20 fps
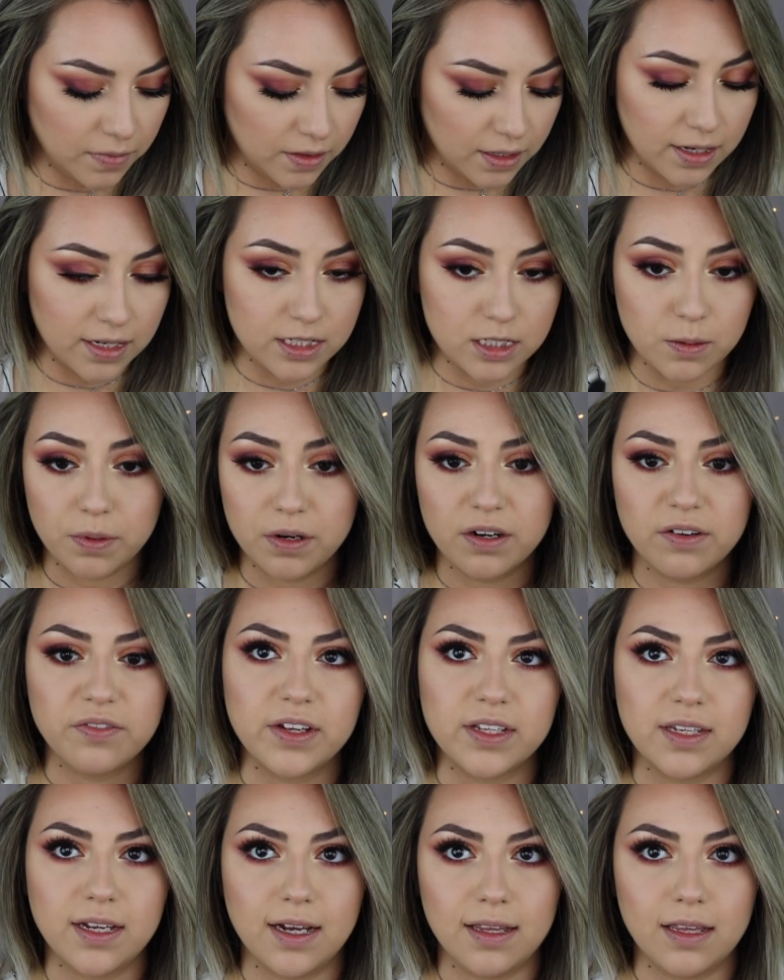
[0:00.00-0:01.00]
It's a
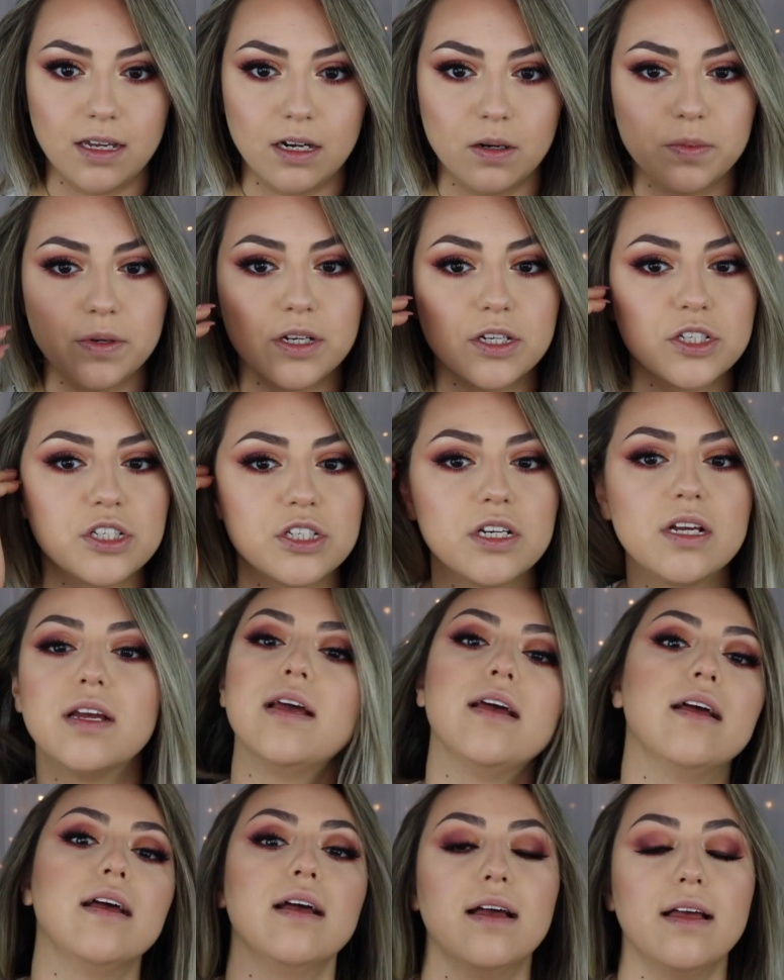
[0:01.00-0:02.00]
perfect highlighter brush.
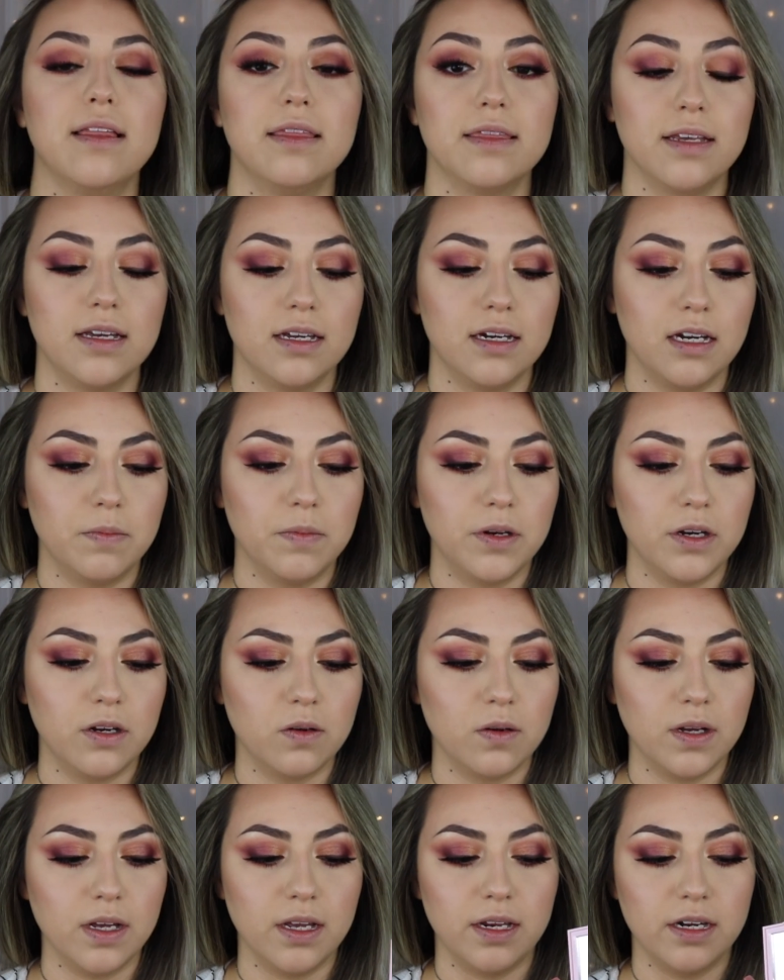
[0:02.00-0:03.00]
And then I'm gonna go
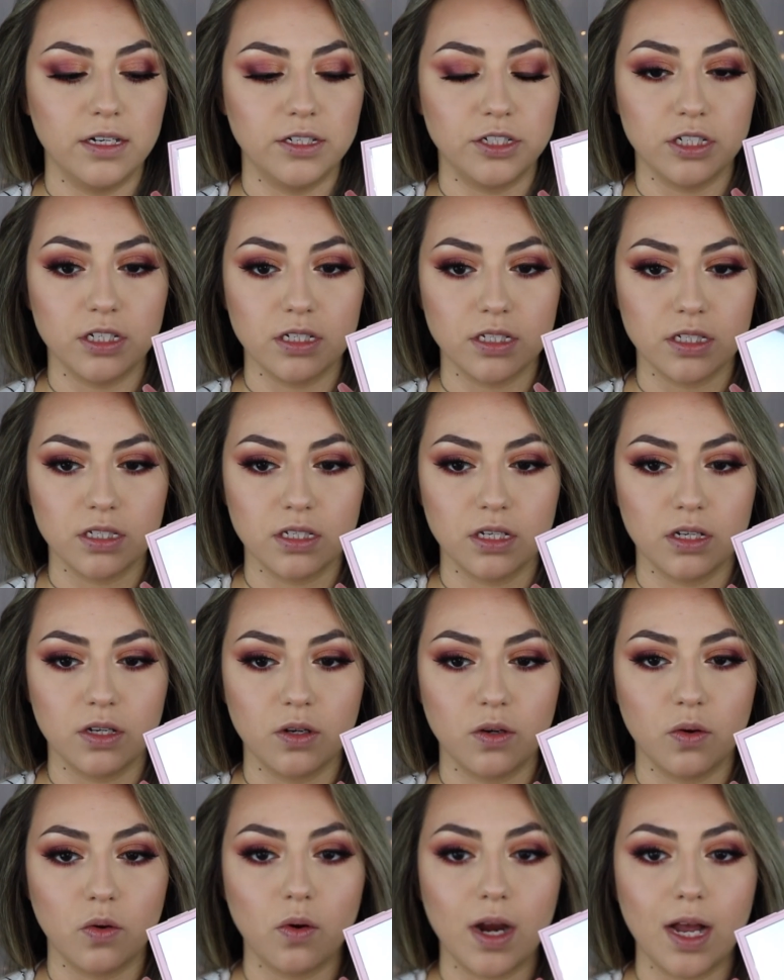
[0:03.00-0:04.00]
ahead and just
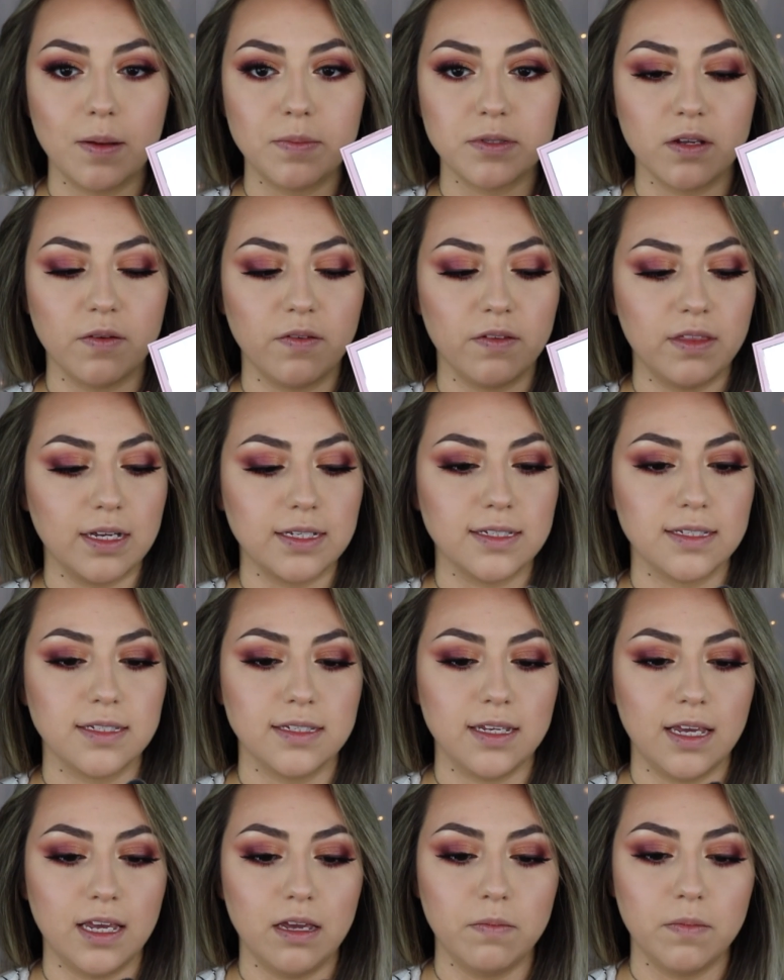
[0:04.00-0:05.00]
grab some of that
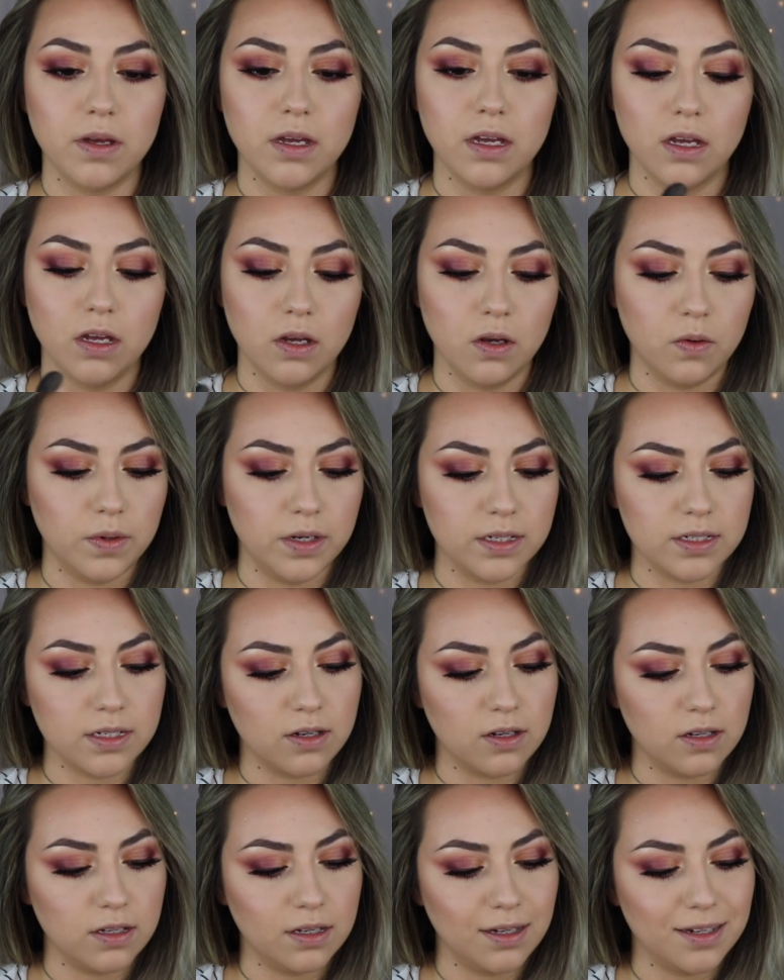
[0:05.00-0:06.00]
same, what is it
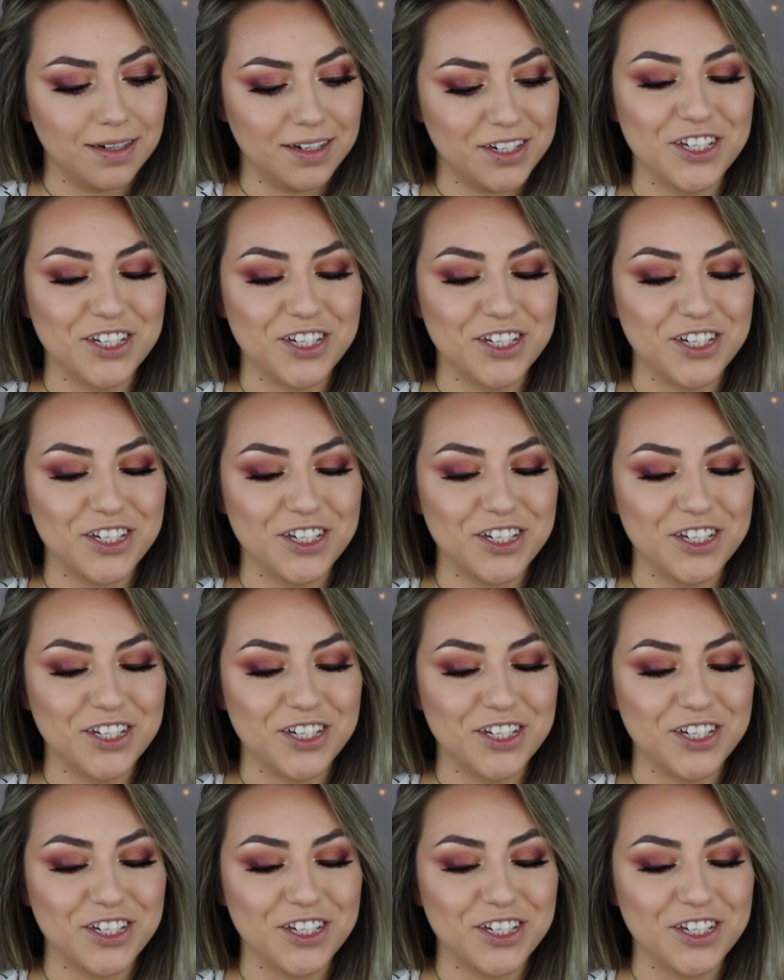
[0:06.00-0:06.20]
called again?